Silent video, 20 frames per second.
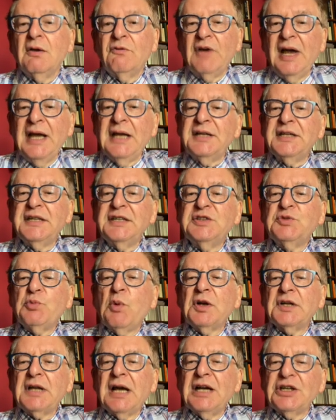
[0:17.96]
That is
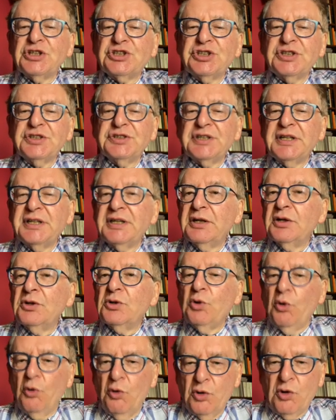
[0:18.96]
what ushers in
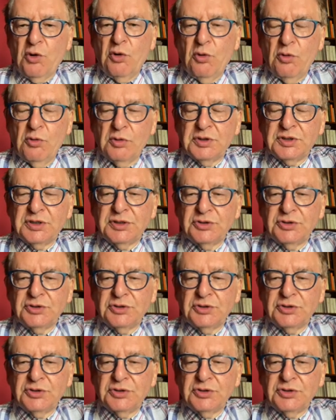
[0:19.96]
law courts